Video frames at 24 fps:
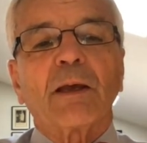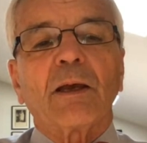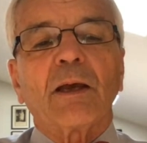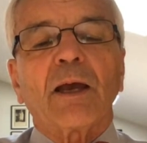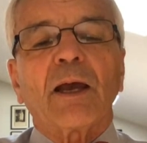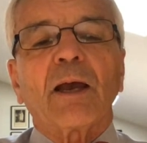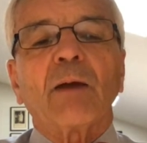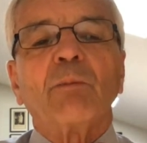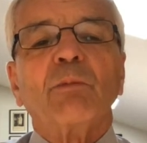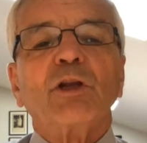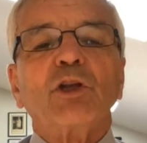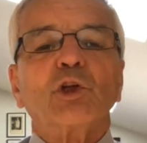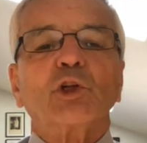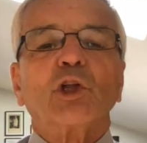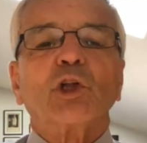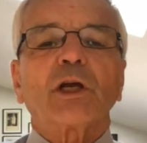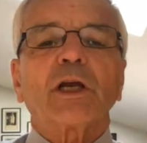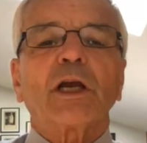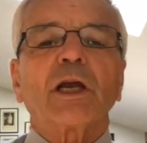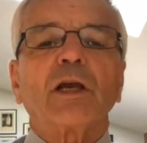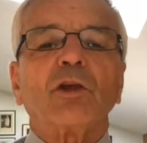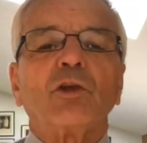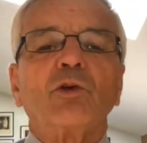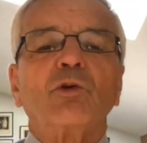And when you
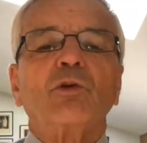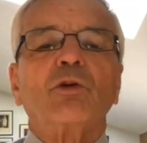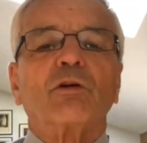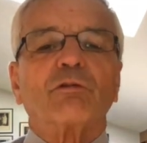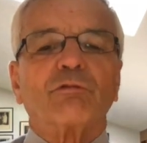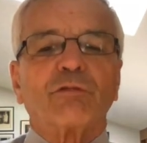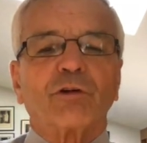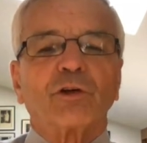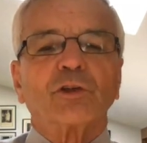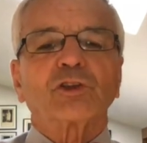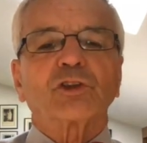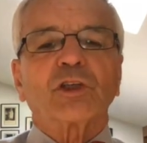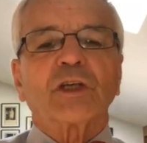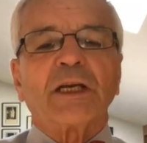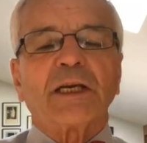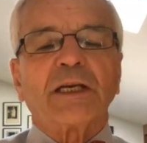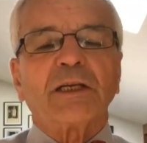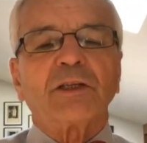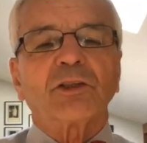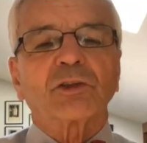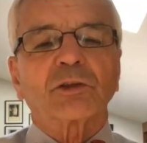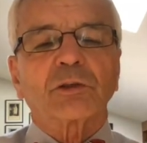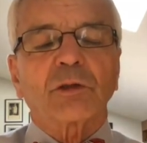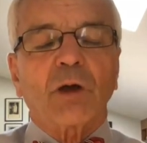look at
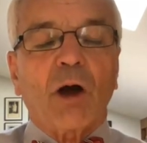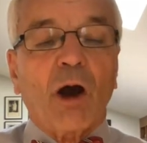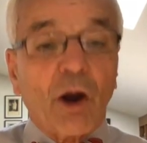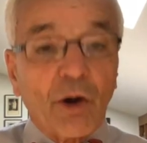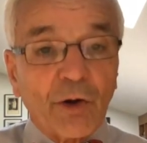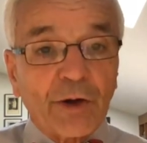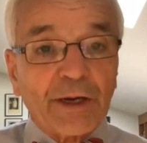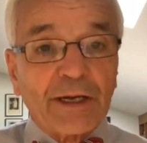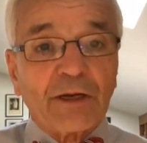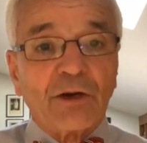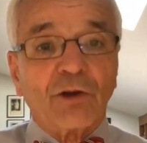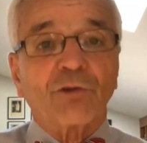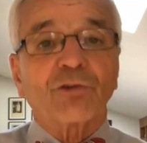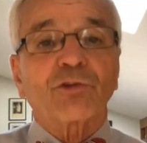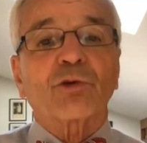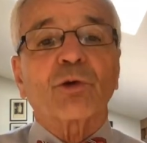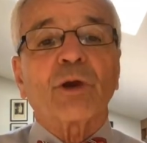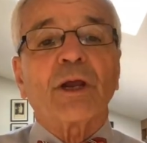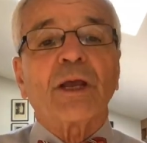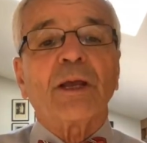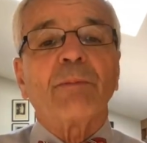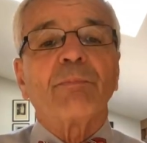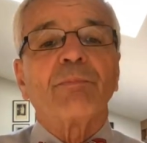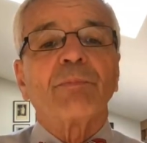universities, our
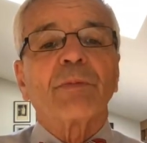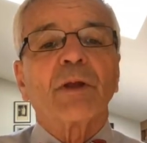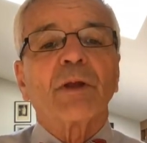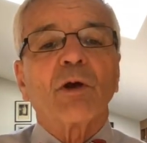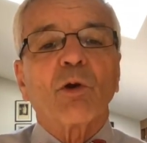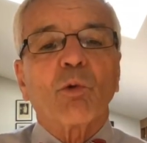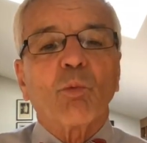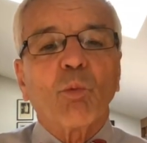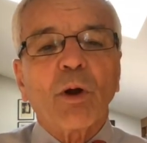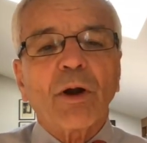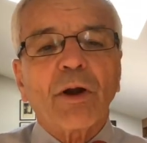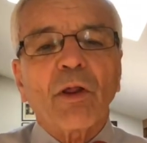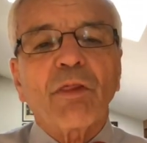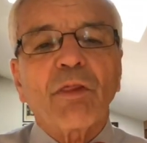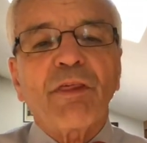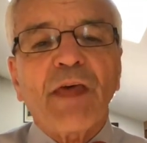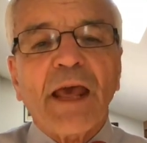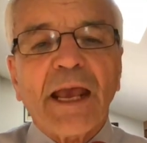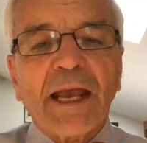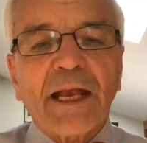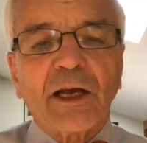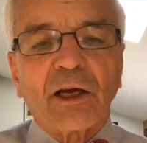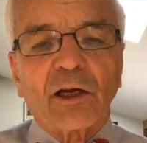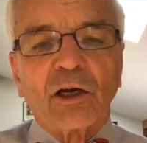industry, what are
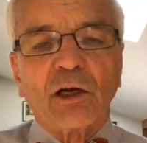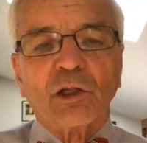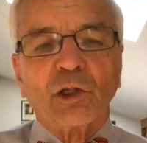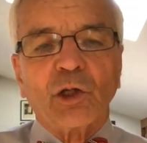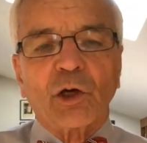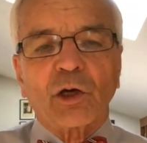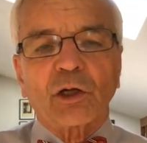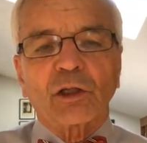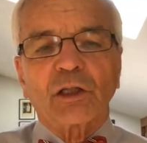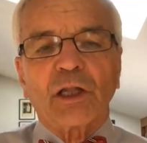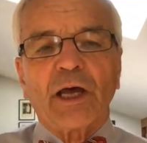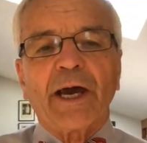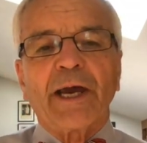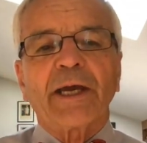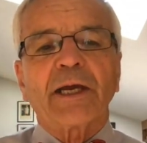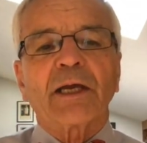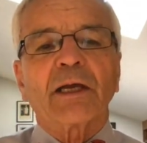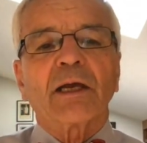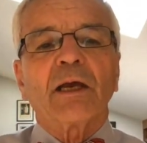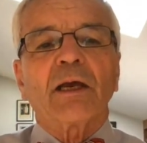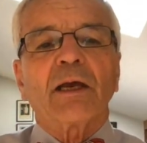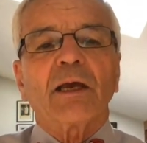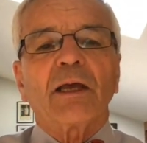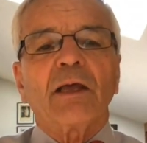they going to look
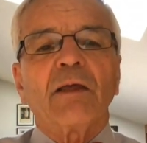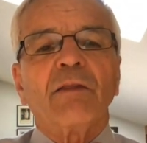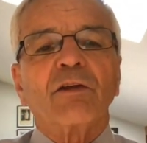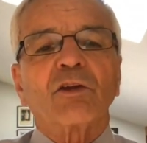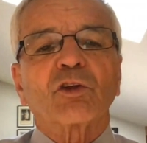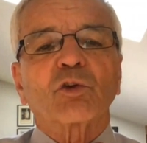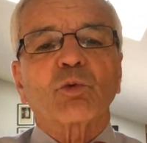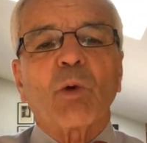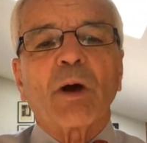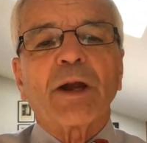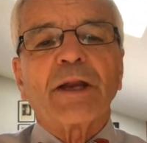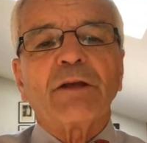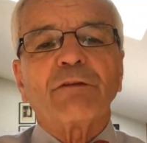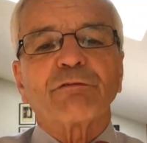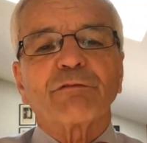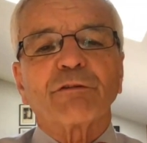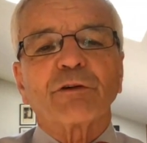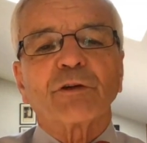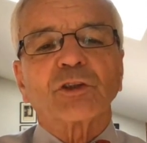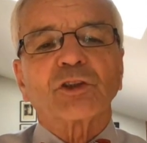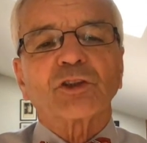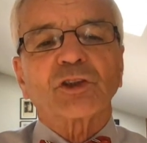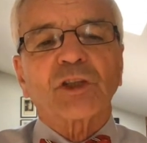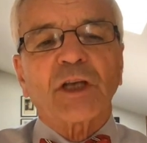like in the
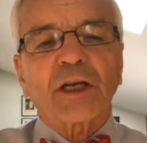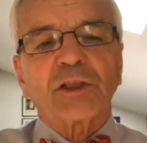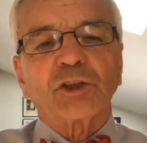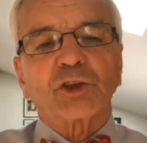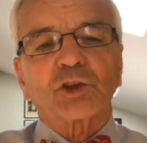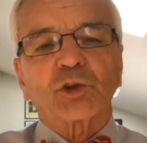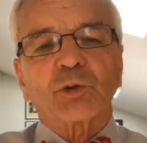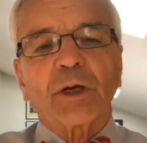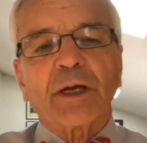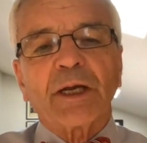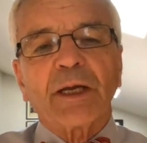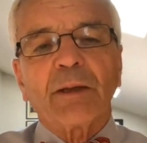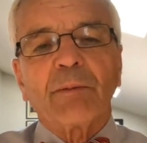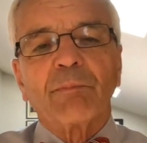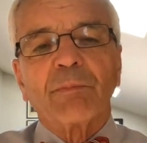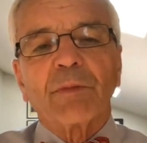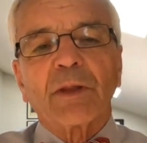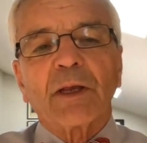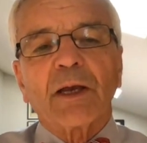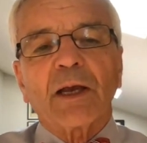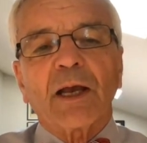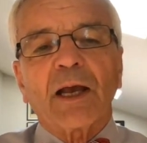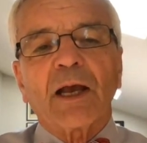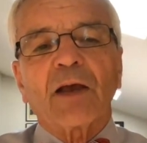21st century
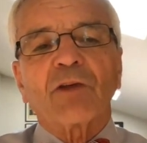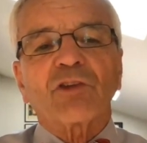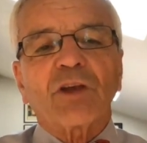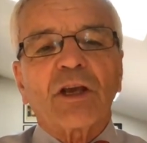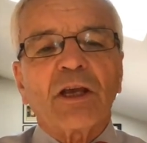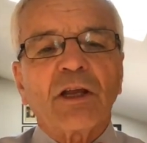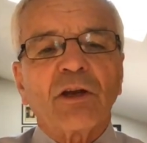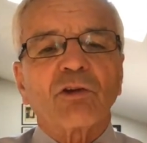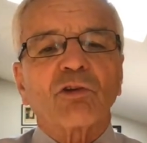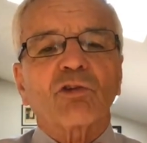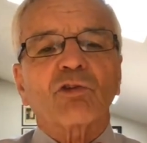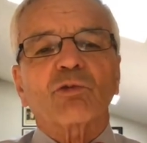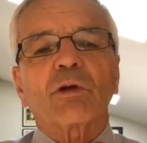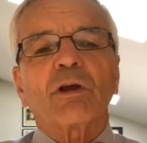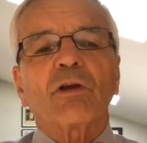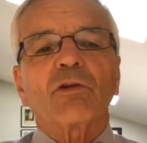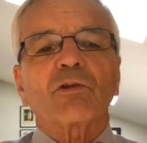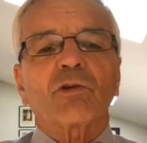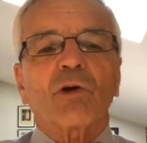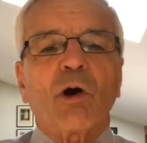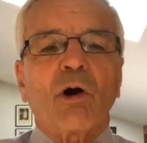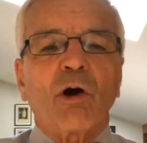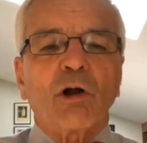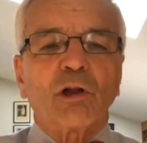as industries
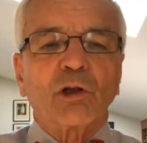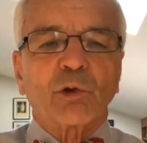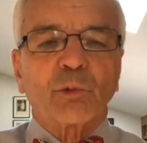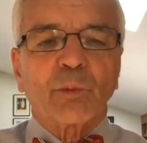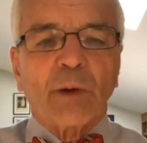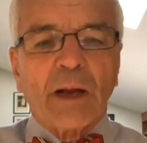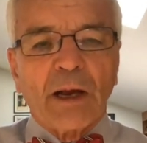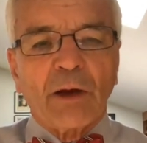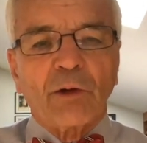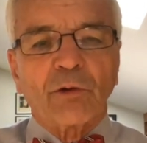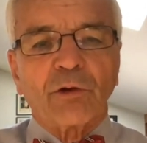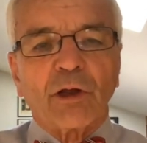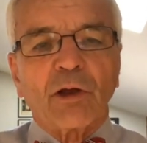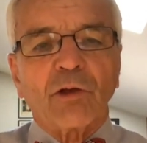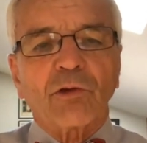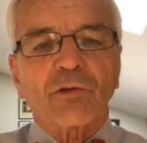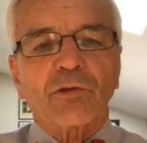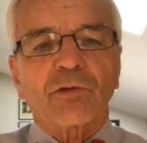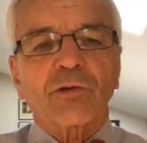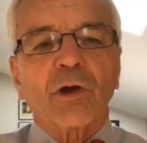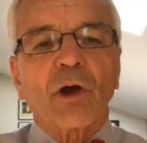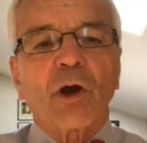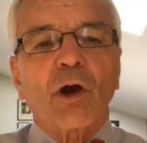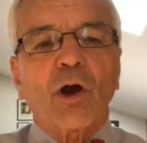all around
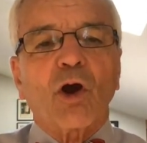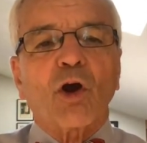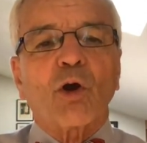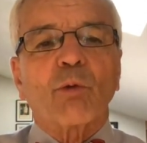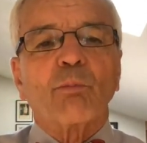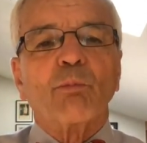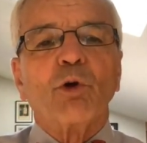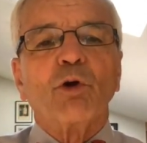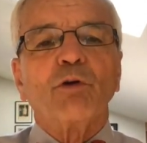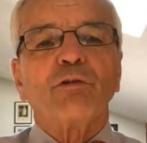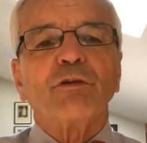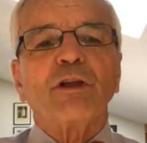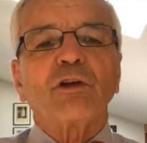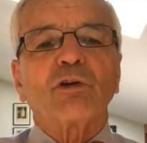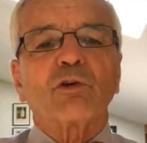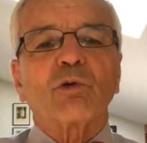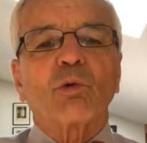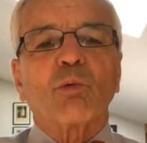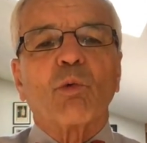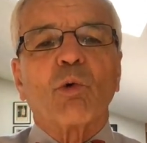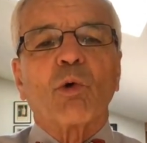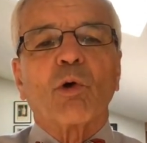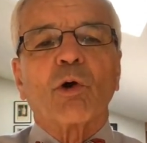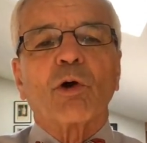us are moving
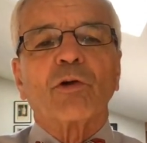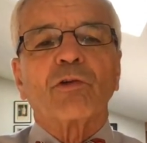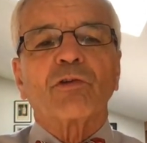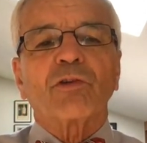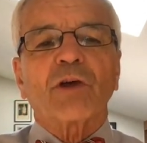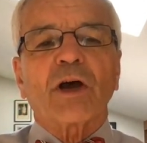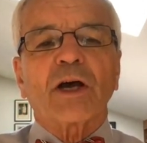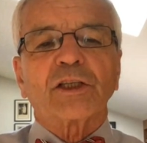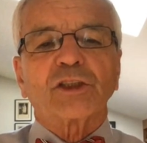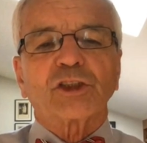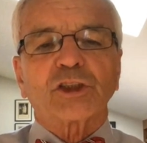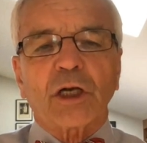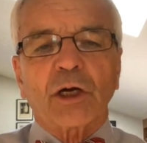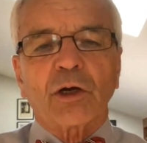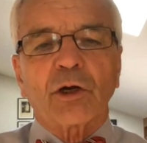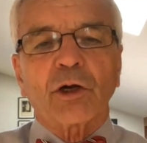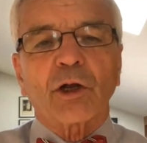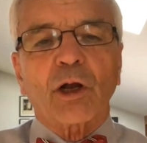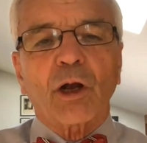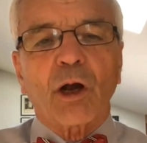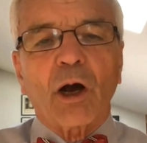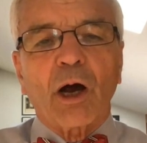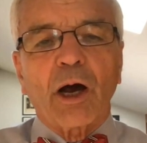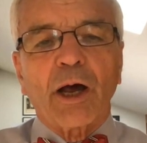towards a shared
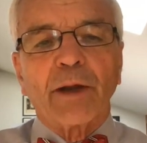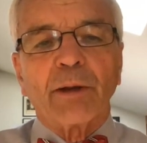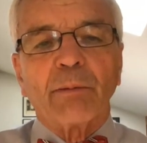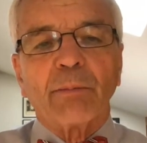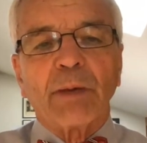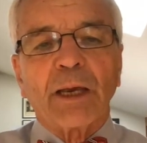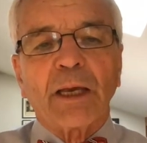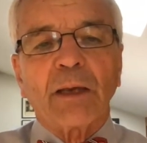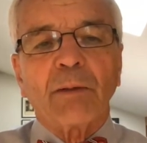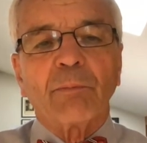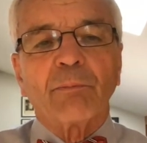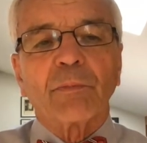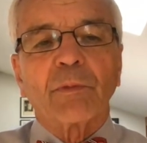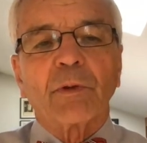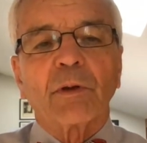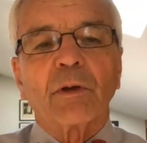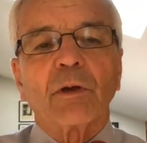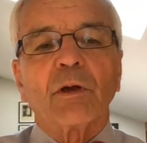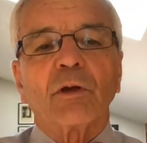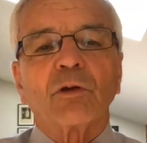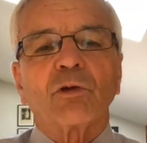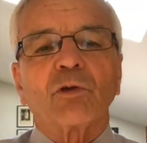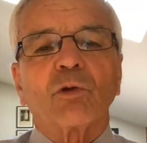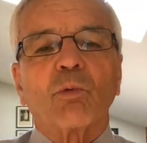economy,
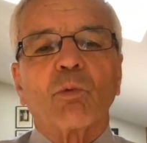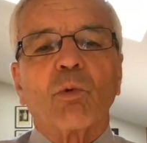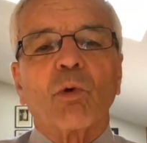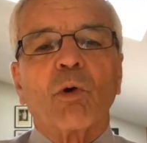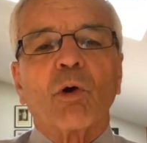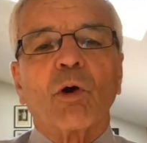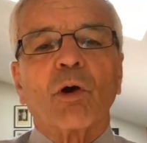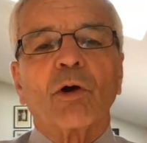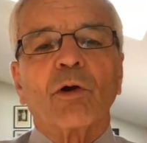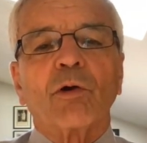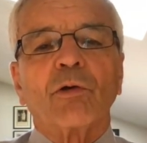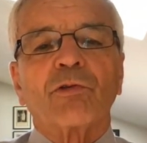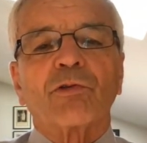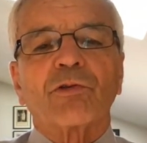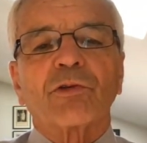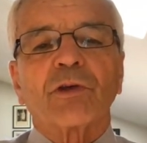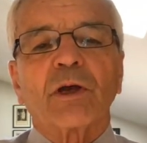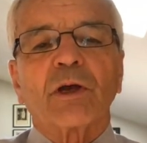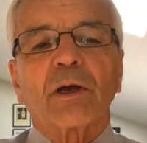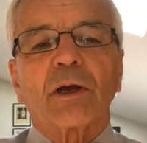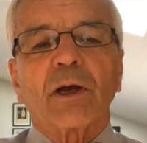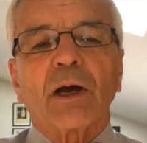towards